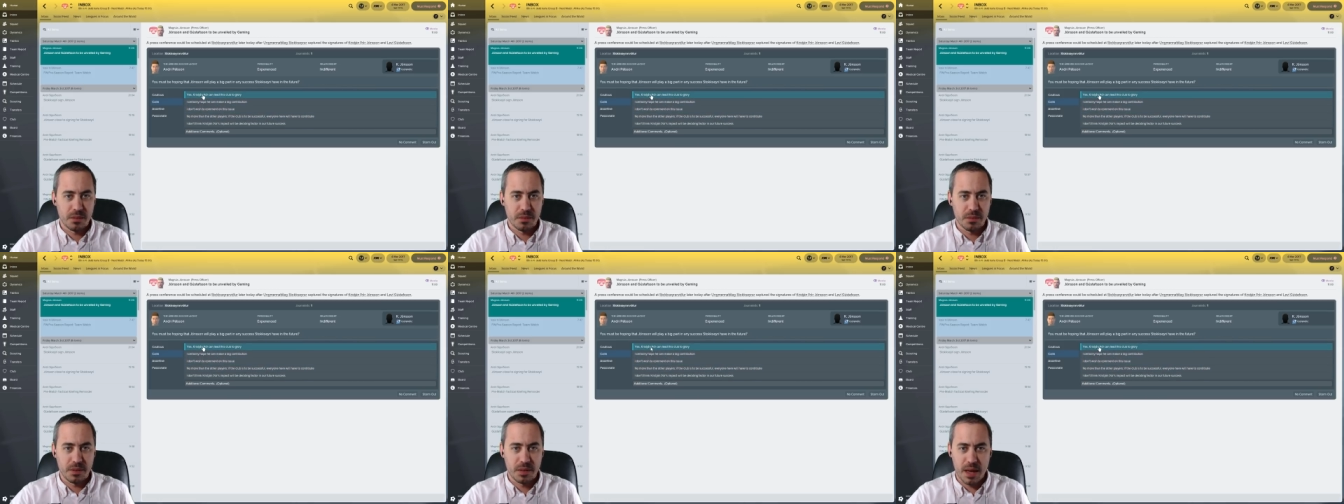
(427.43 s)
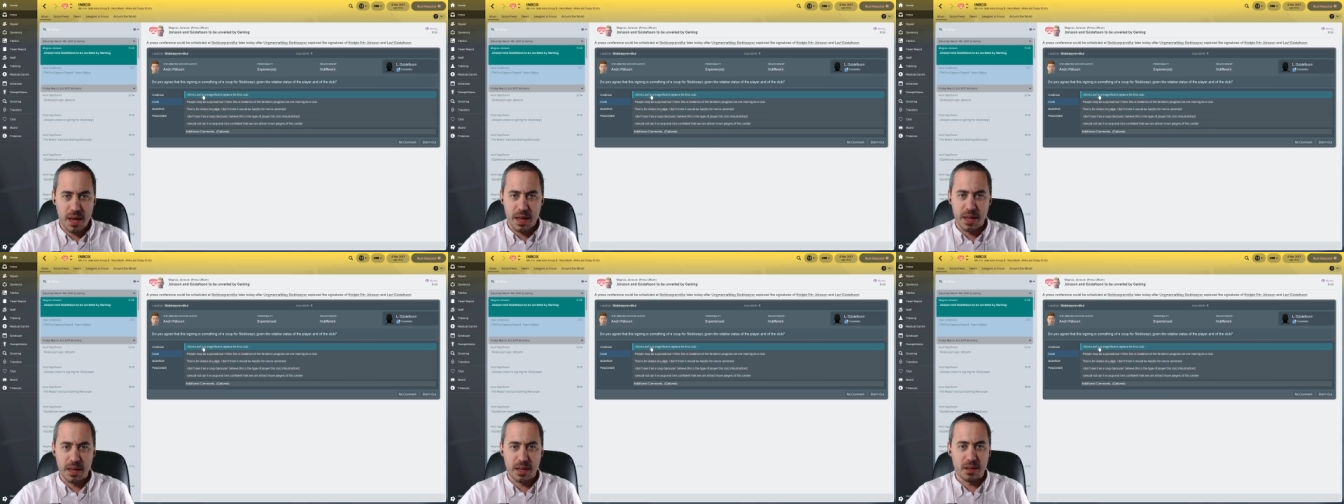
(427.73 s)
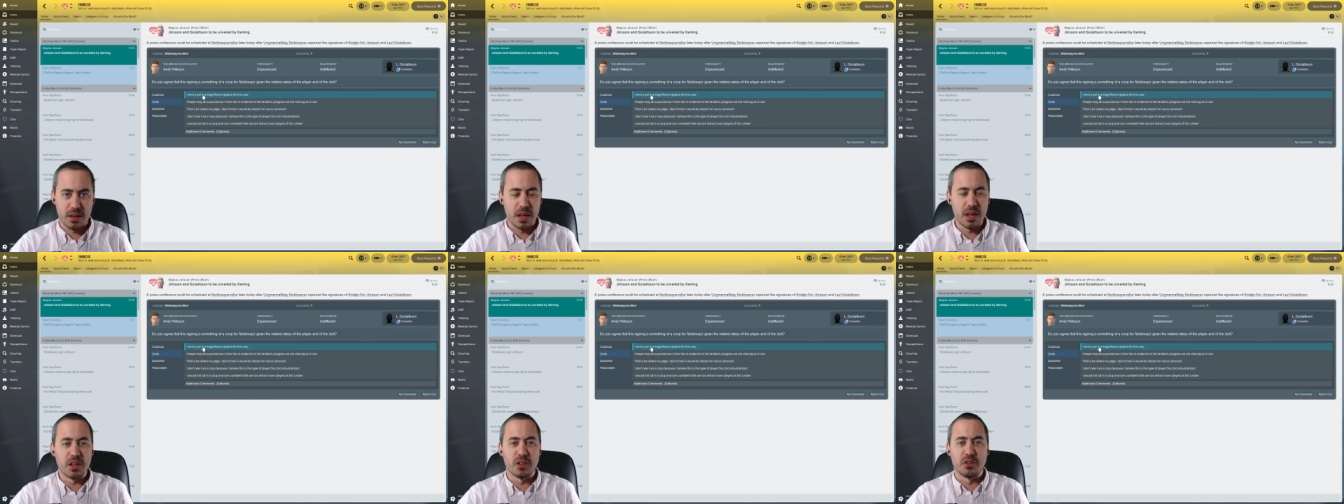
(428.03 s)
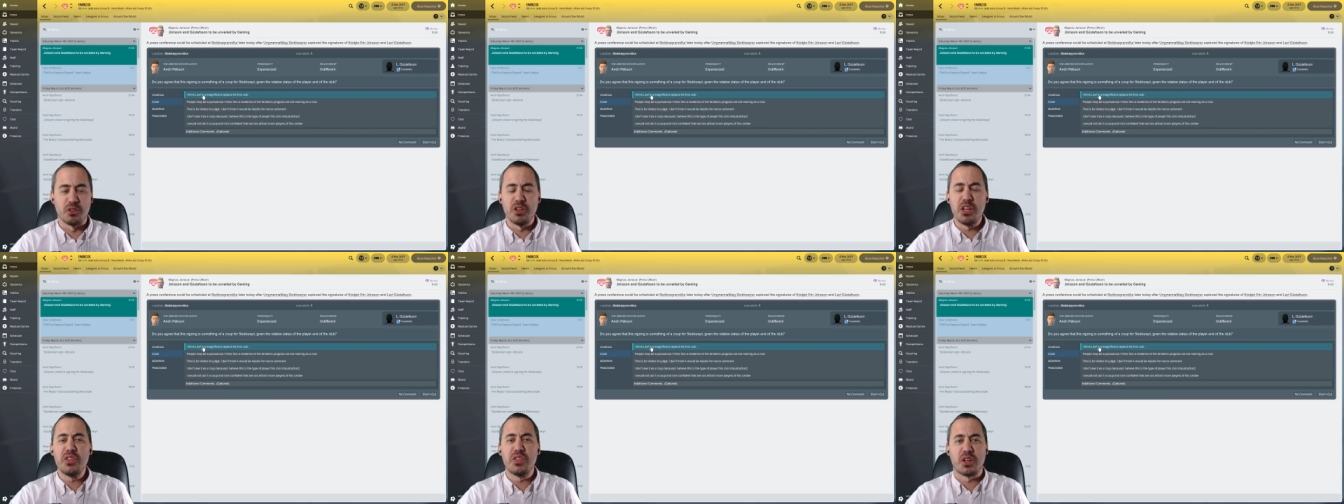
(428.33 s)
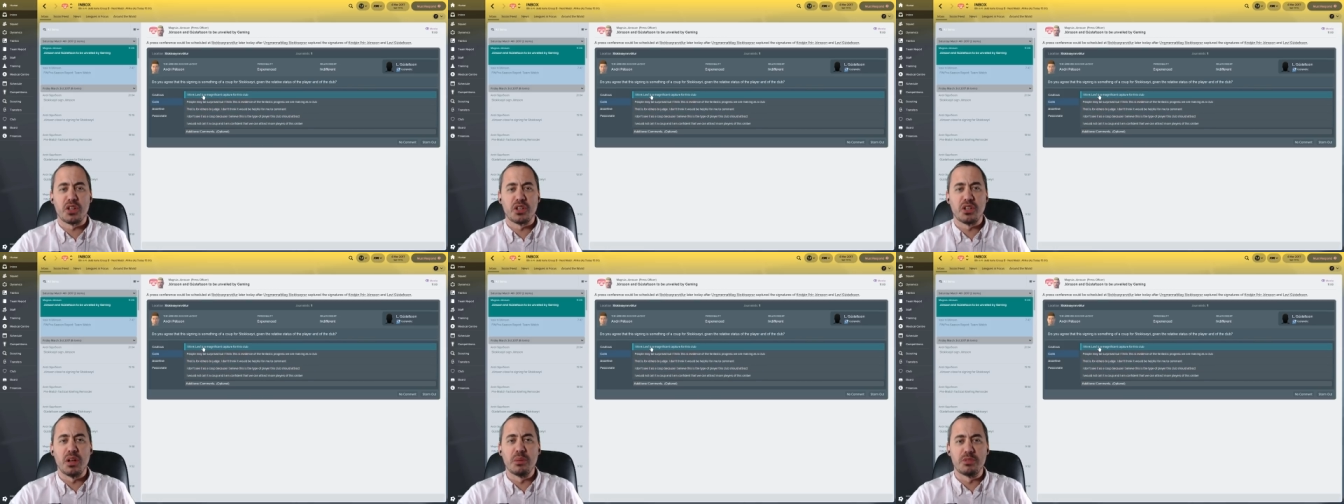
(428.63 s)
Yeah, he, he can lead the
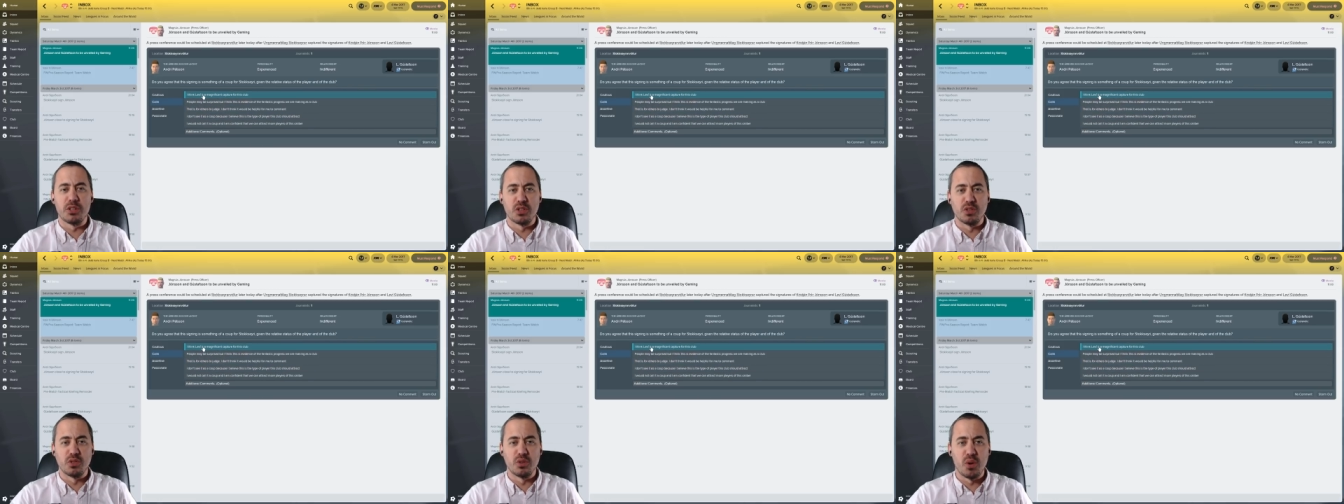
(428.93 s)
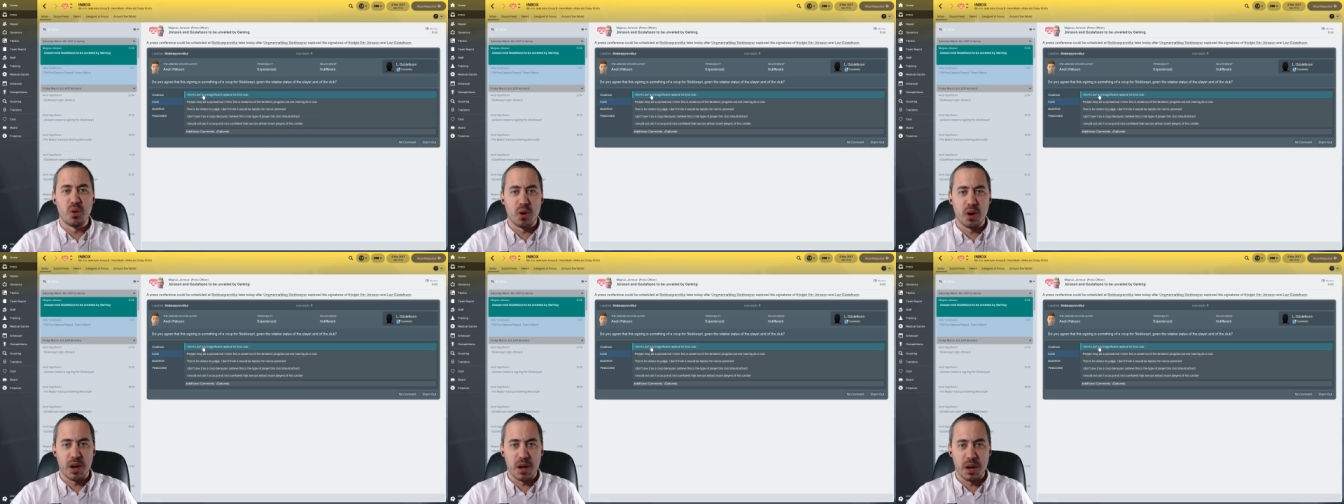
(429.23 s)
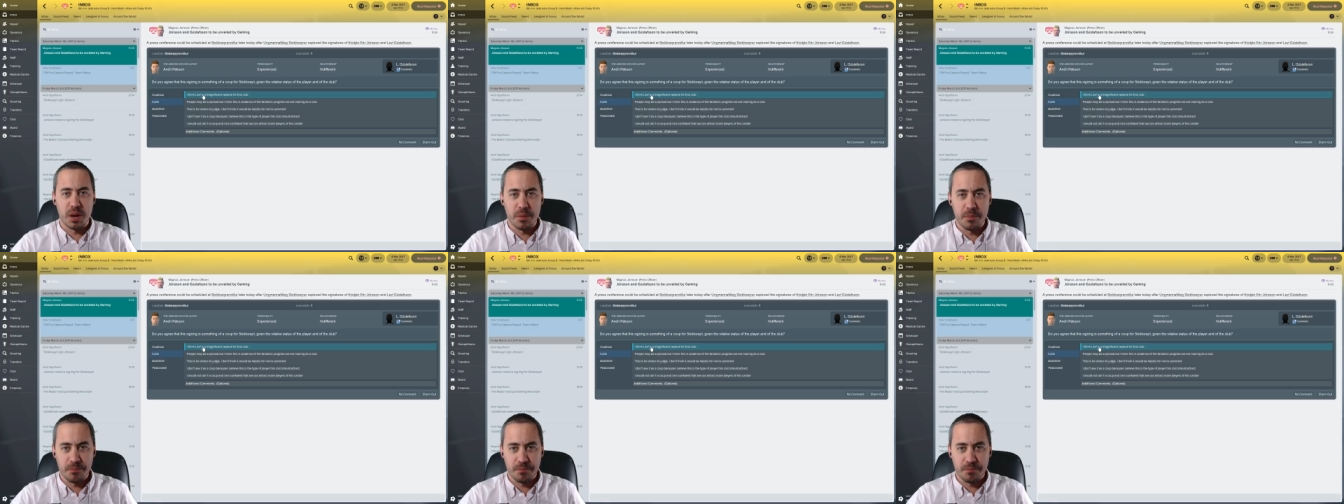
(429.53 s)
club to glory.